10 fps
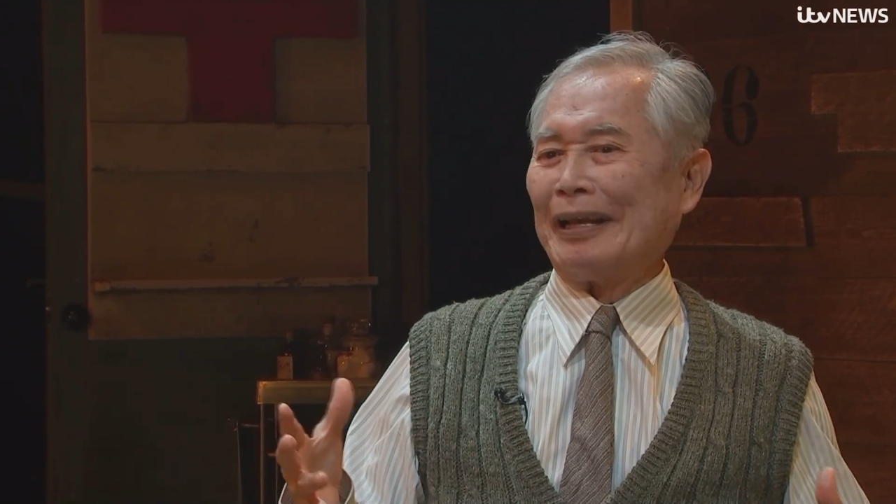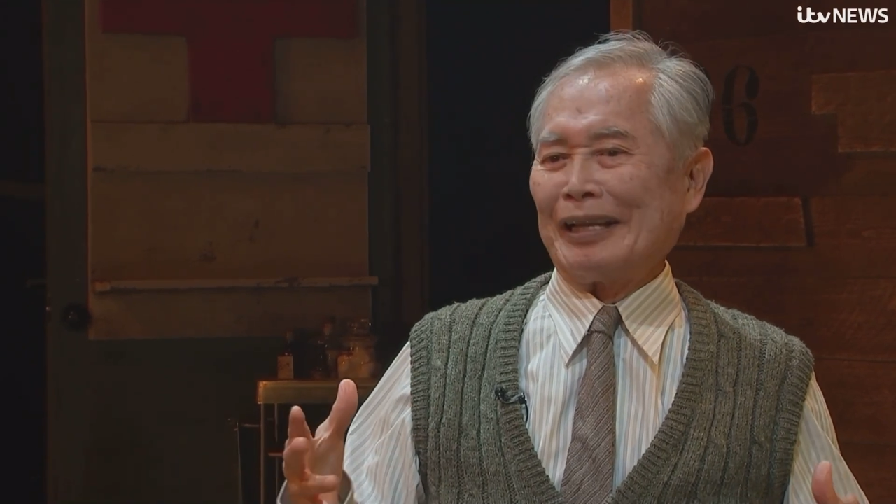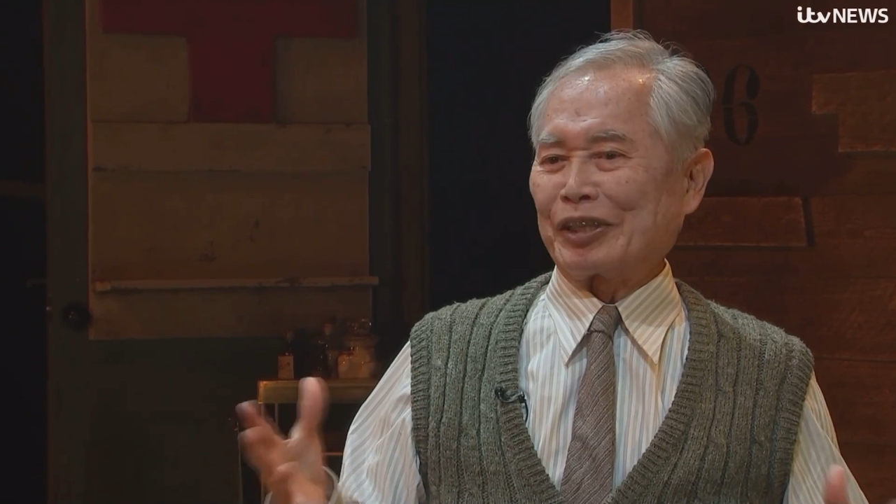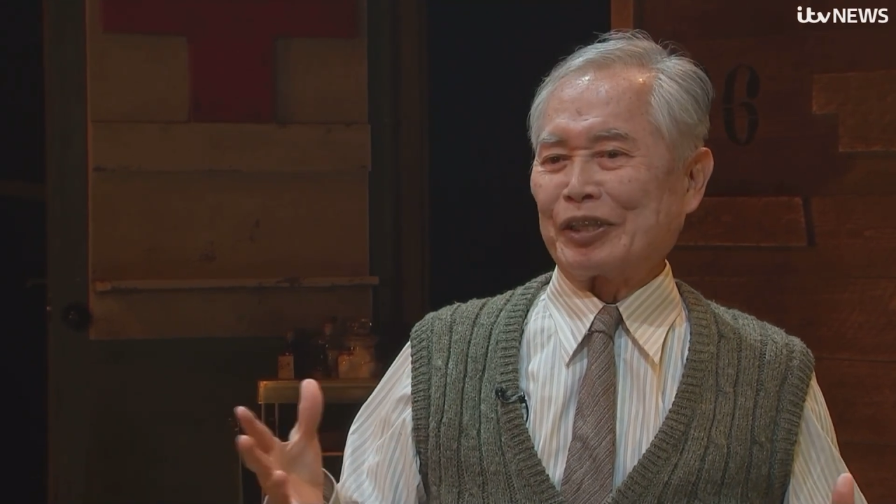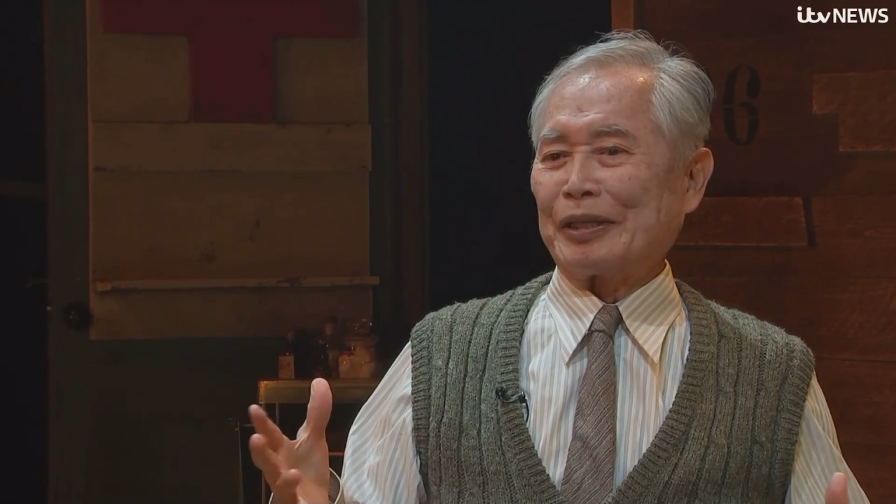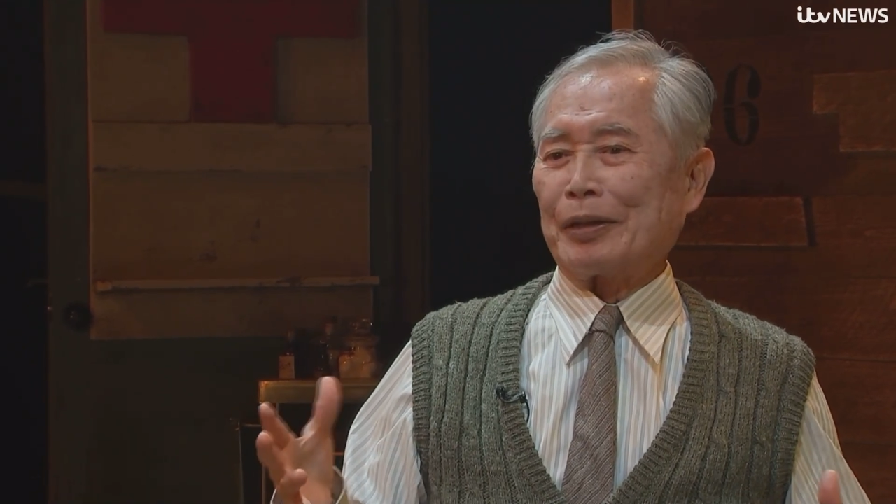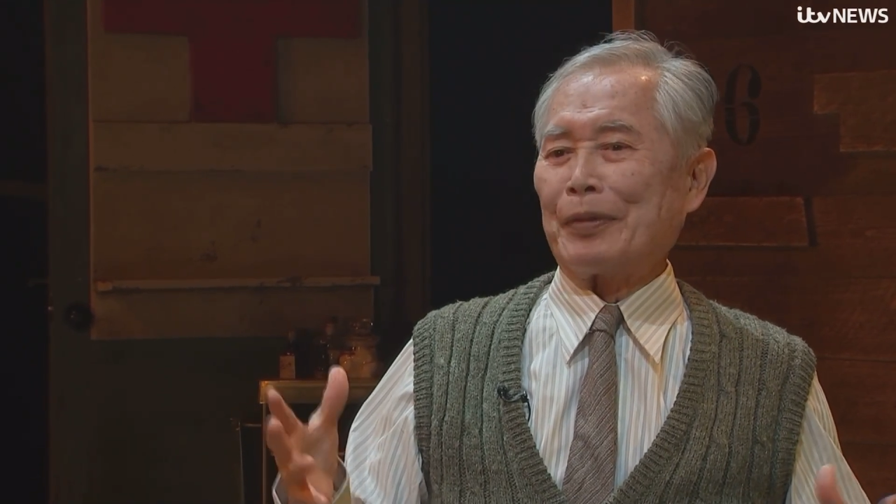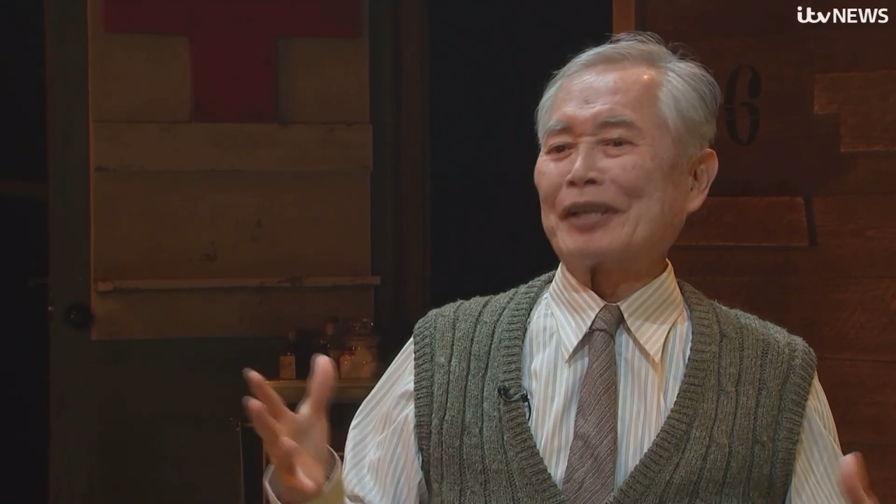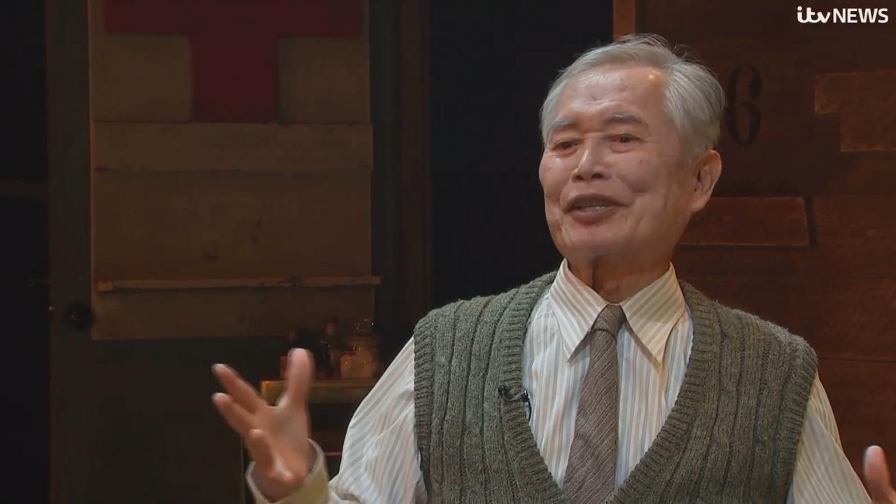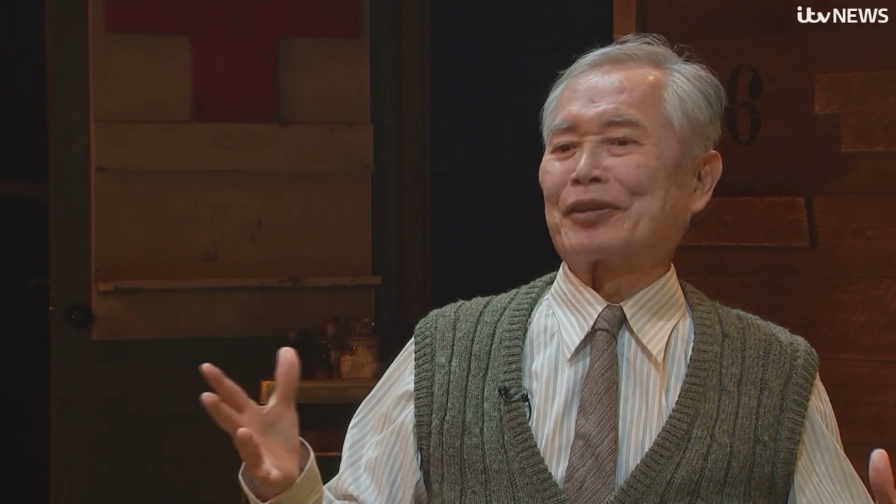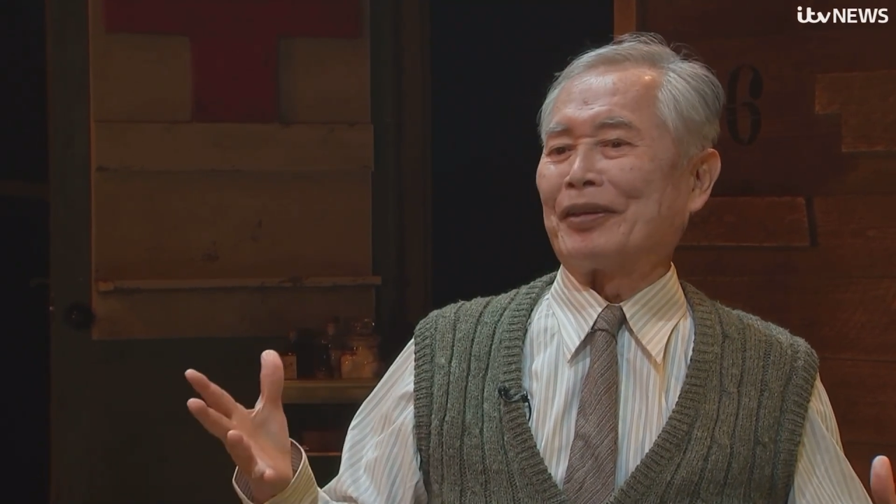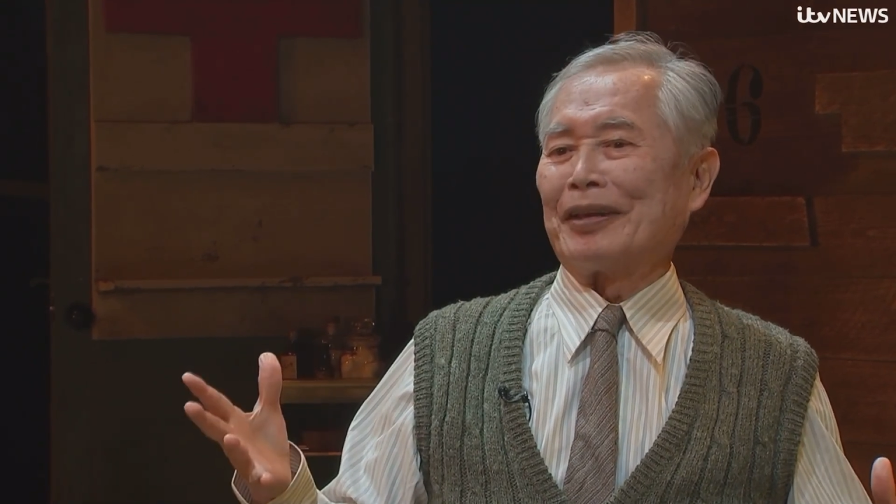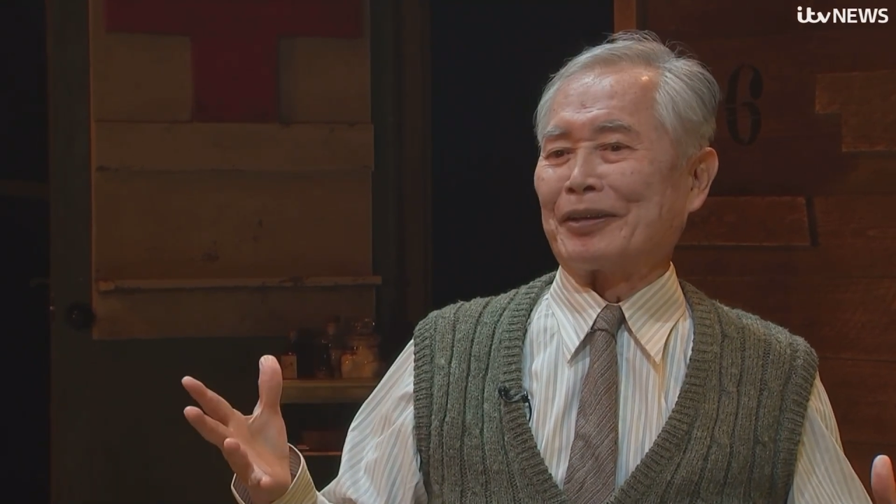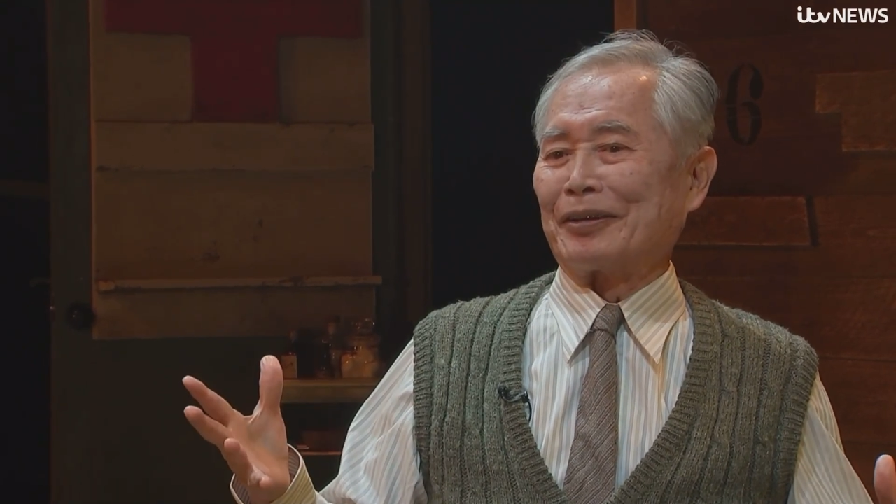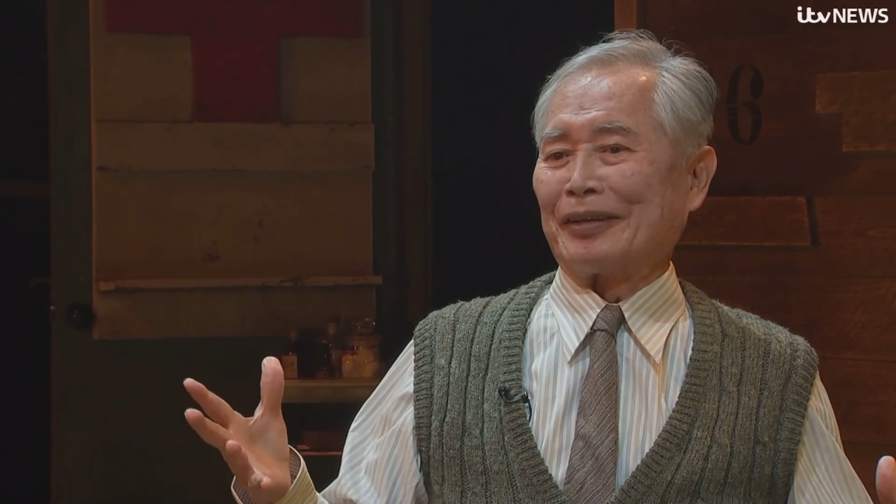see the best
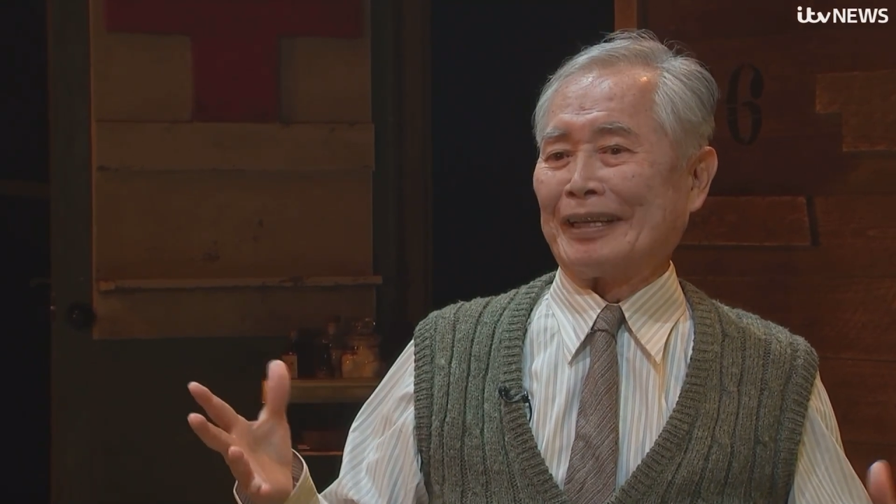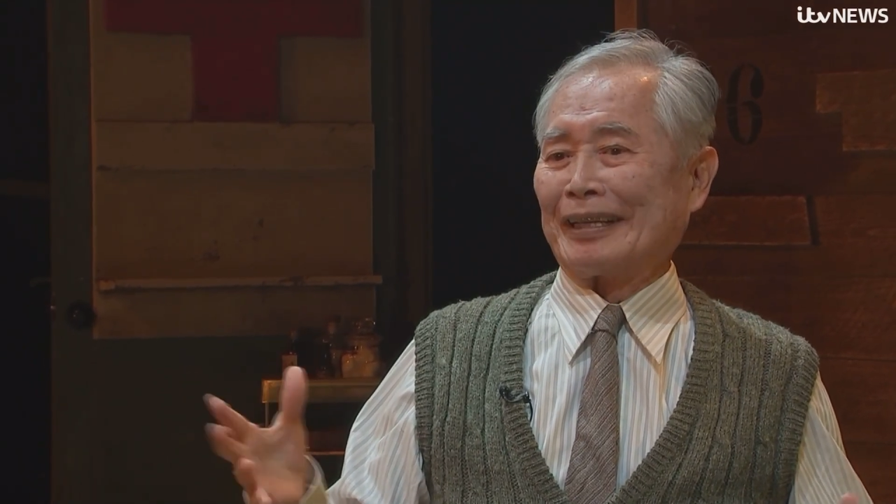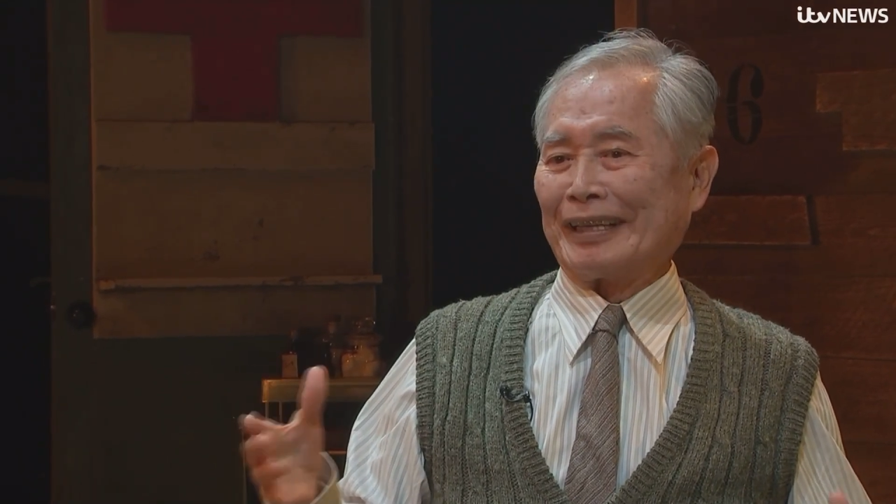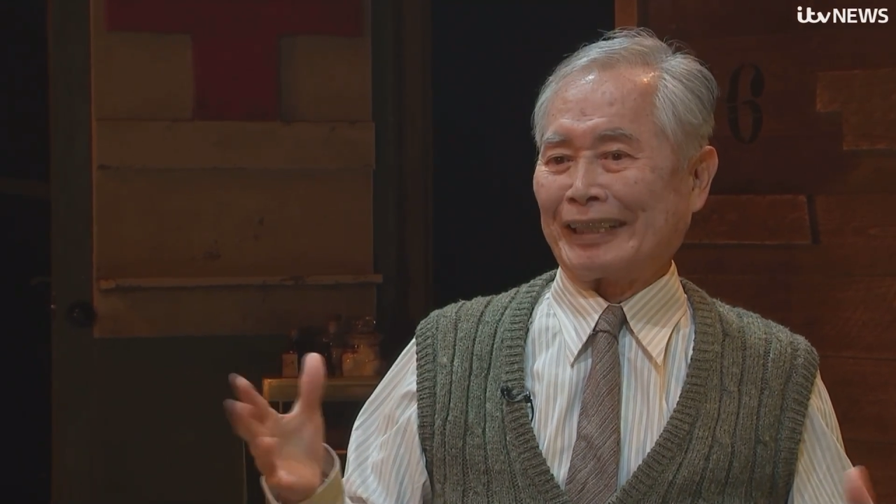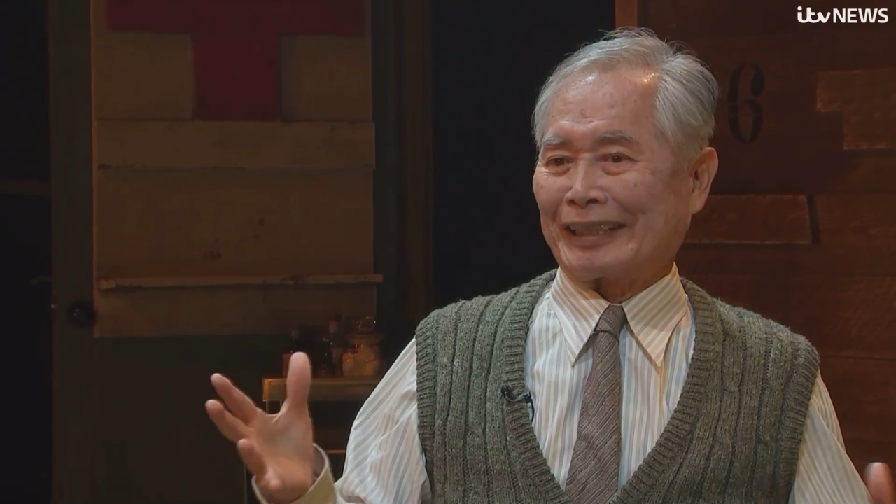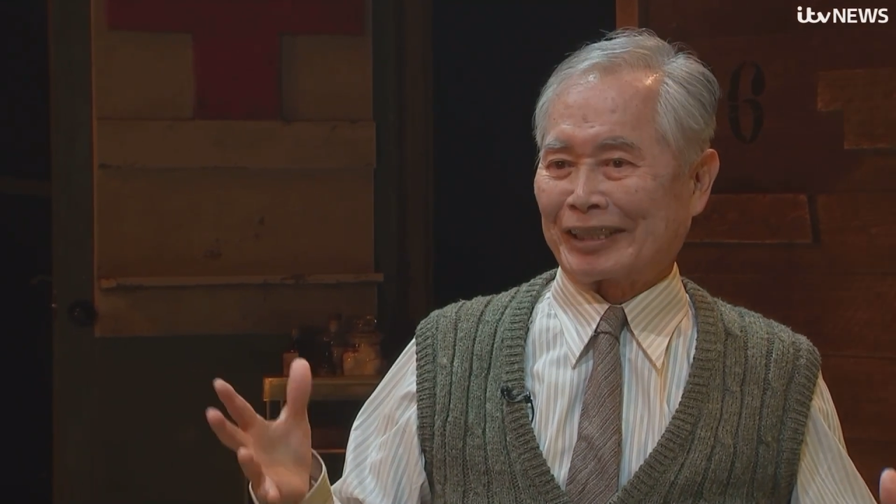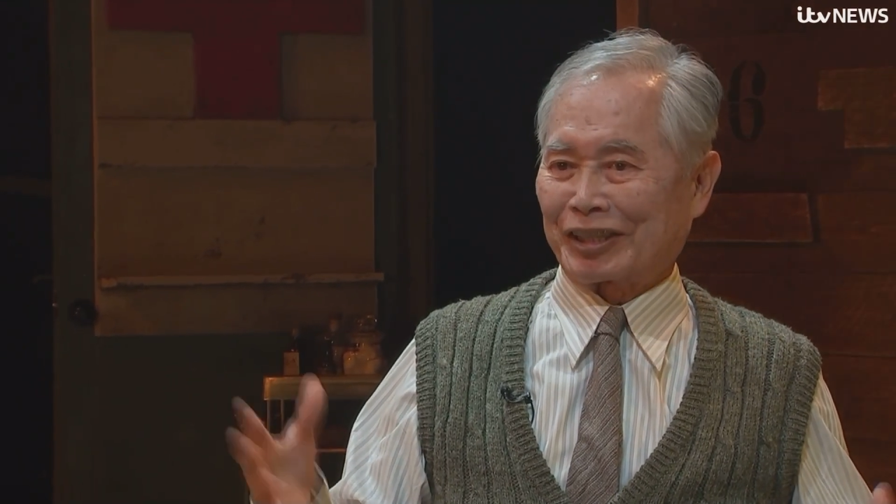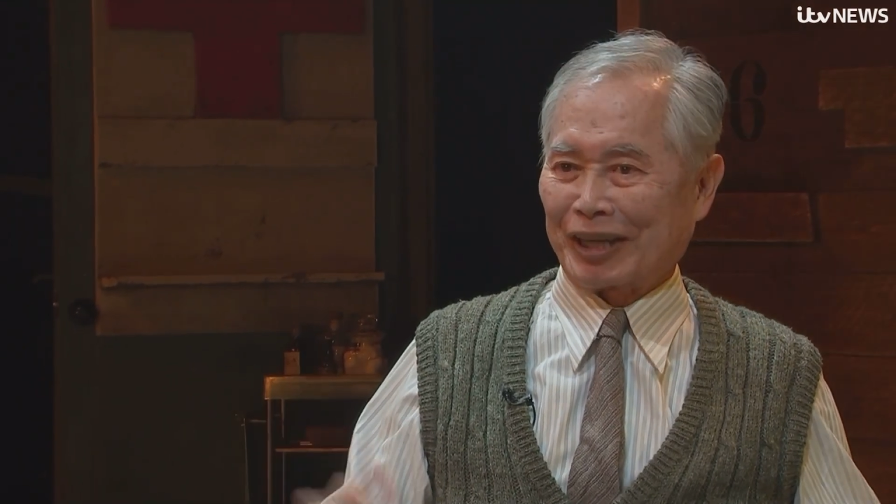theater in the English